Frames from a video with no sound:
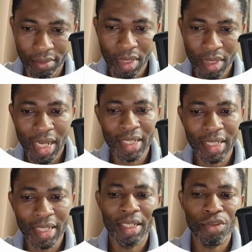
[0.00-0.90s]
and
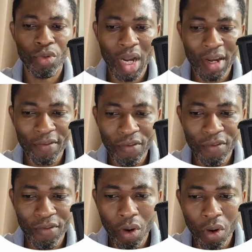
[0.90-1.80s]
then you have
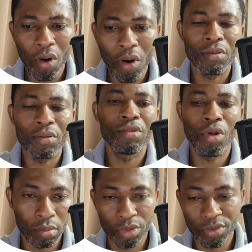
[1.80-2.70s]

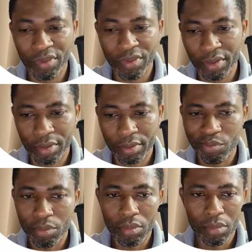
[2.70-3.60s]
your module files.
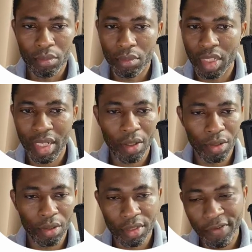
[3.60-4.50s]
They can
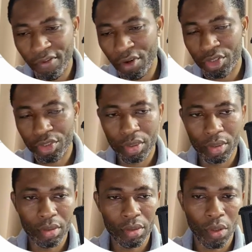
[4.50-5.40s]
contain
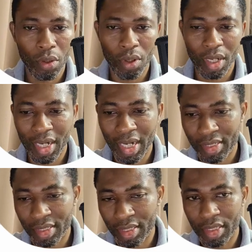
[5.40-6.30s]
function or
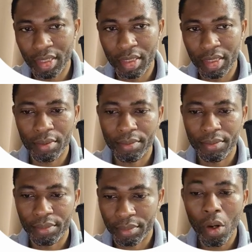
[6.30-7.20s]
classes
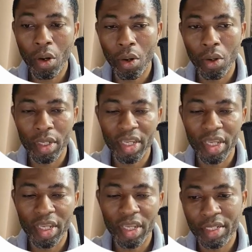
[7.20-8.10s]
or a
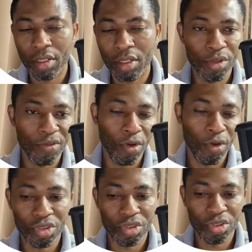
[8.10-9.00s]
mix of both
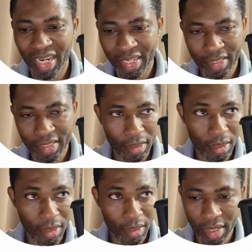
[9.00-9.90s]
function and classes. It
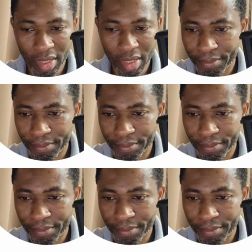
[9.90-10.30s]
doesn't matter.